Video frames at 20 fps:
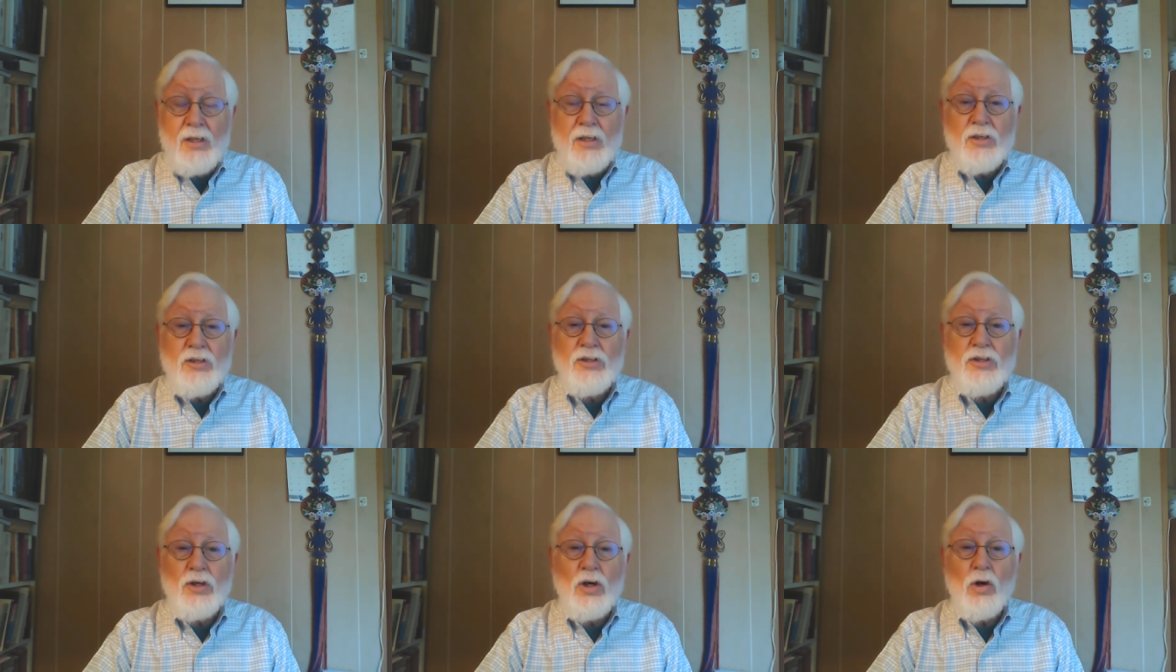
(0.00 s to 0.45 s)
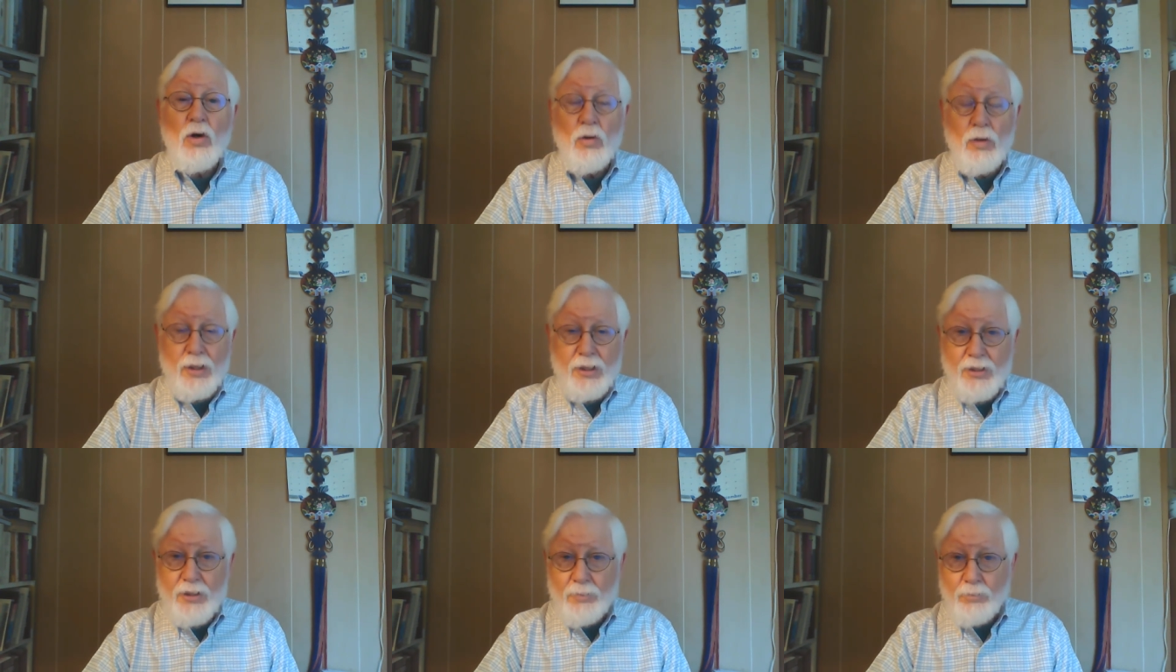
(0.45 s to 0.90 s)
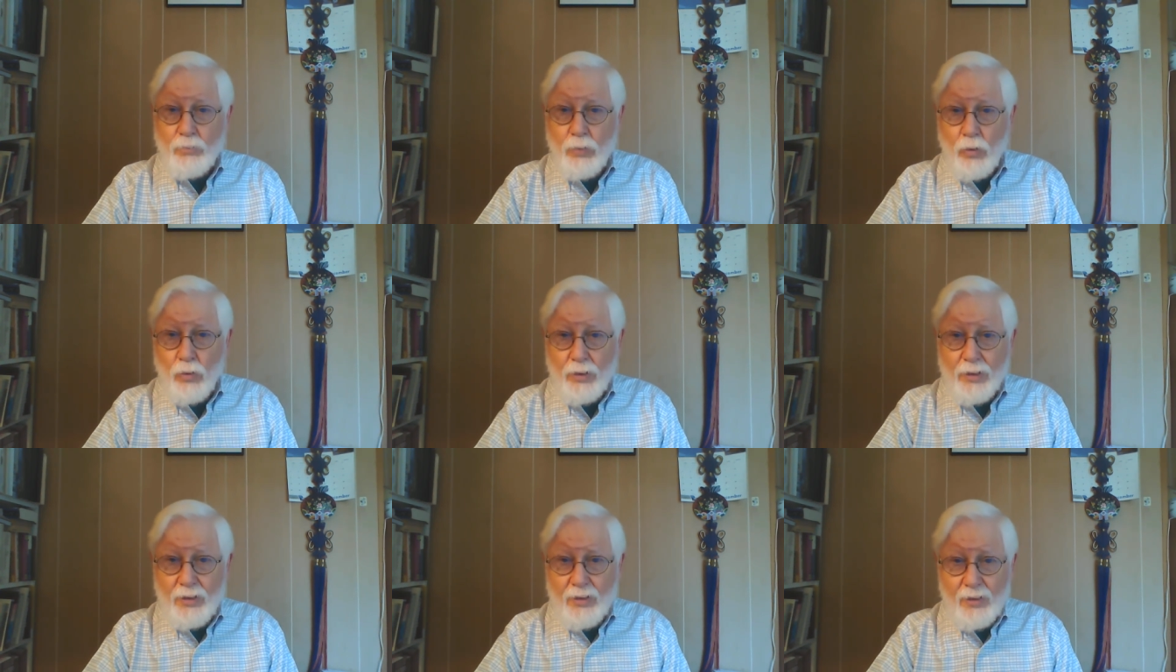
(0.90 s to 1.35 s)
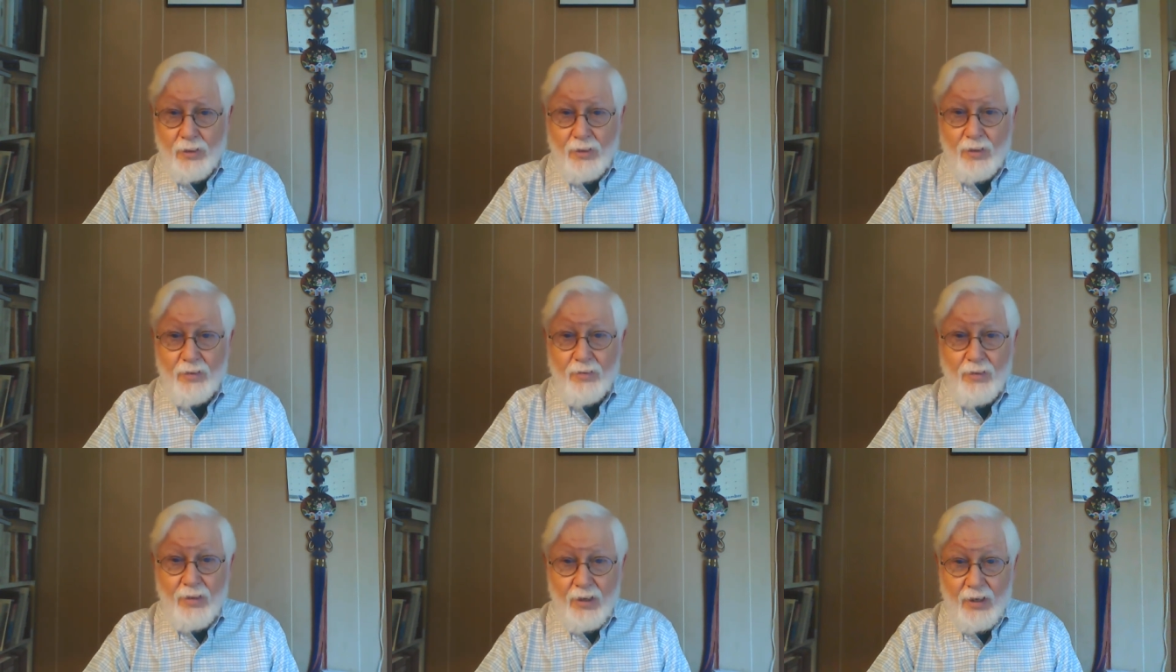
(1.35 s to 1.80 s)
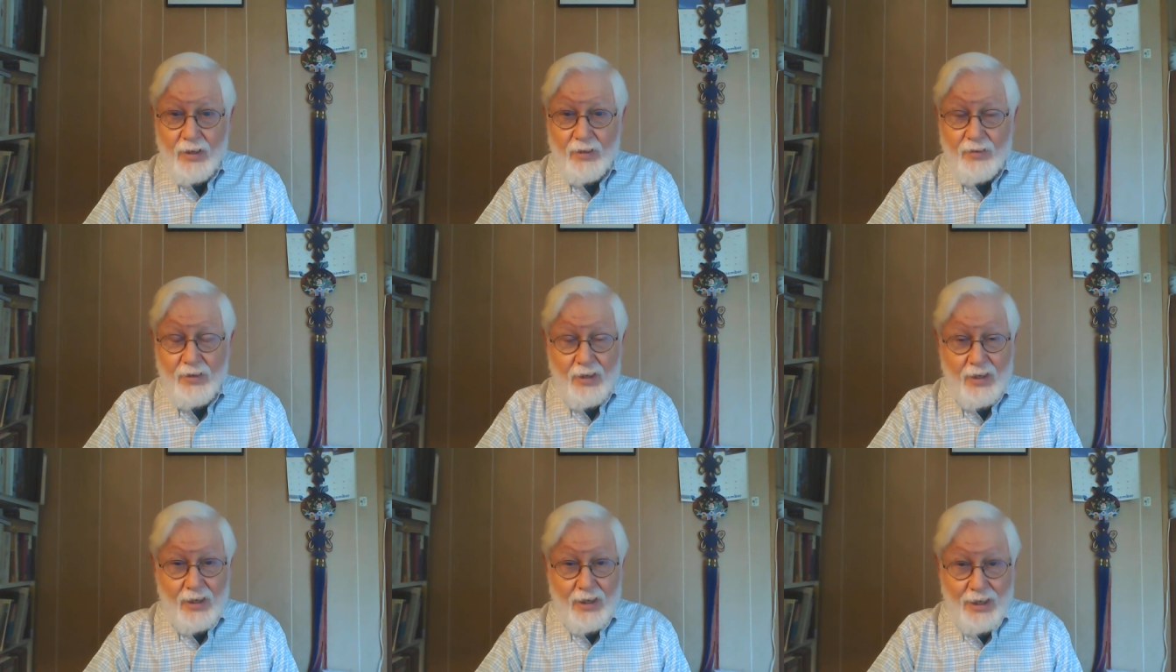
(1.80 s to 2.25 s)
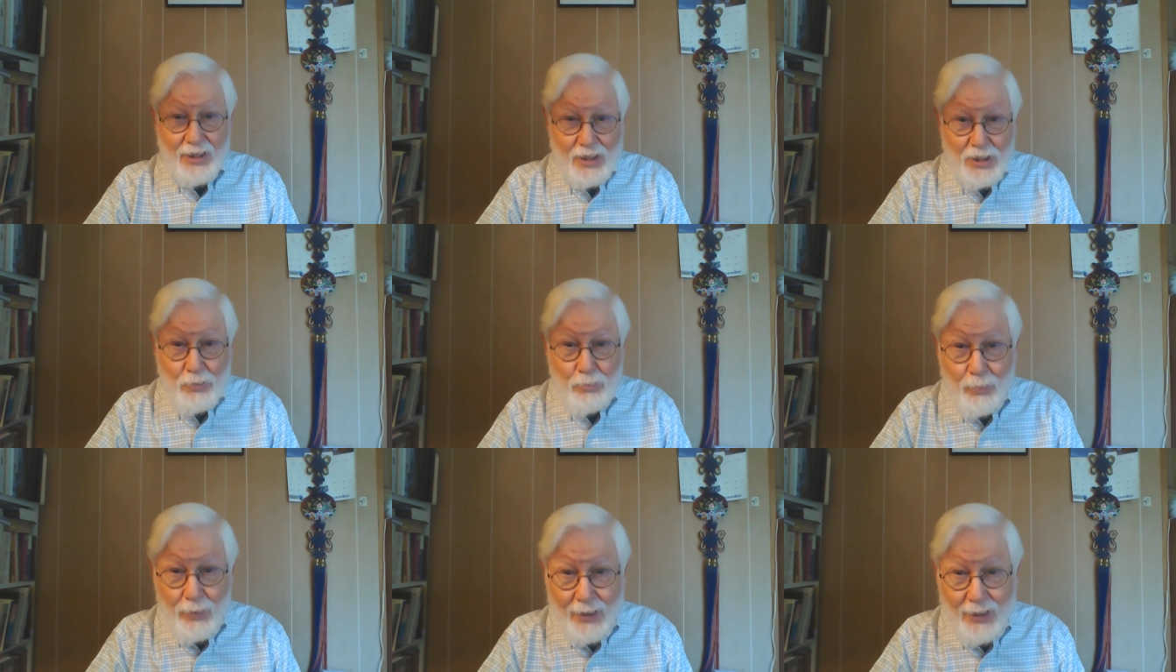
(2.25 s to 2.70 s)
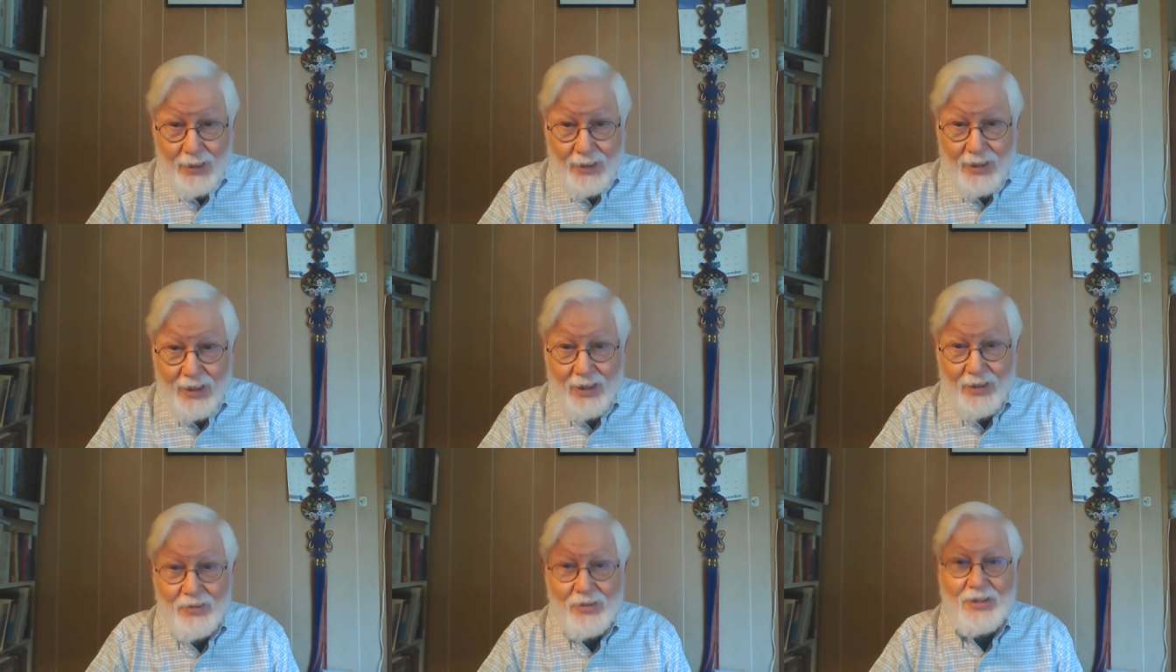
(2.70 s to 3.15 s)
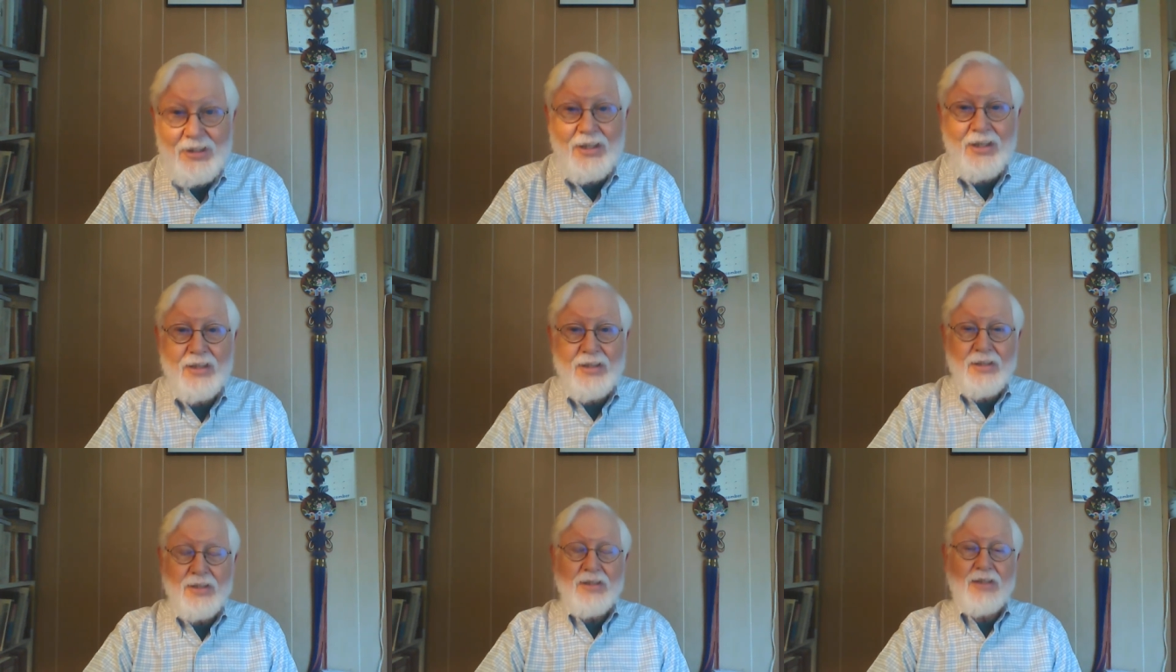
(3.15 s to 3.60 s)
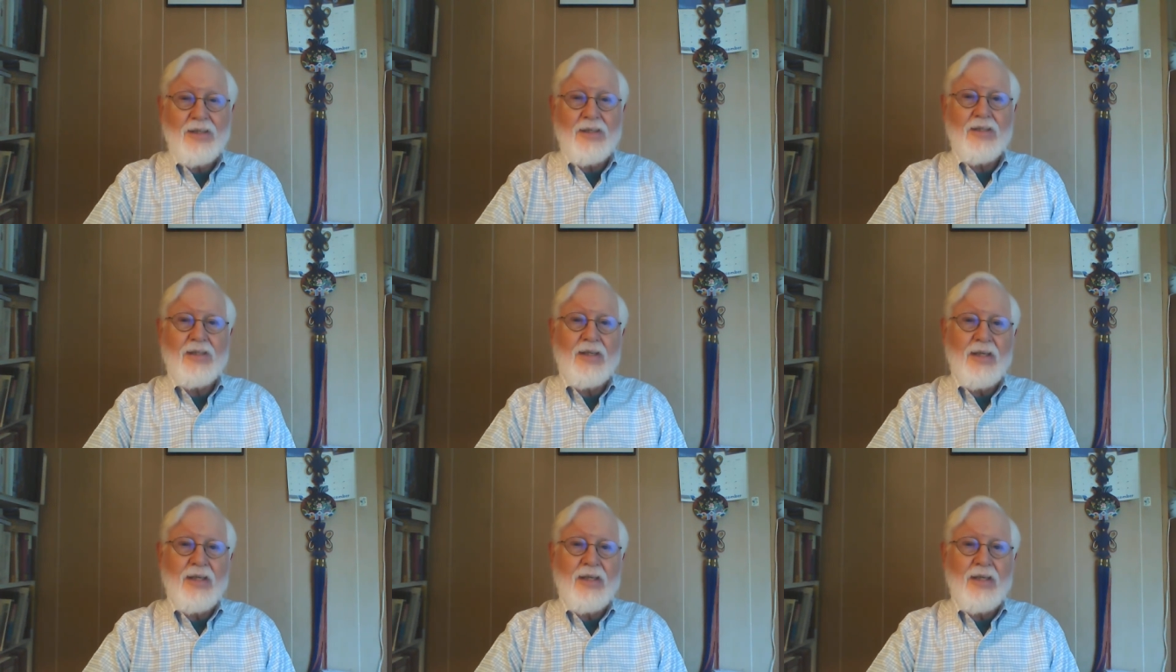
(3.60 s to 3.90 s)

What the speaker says: So it's important then that I explain how attendance is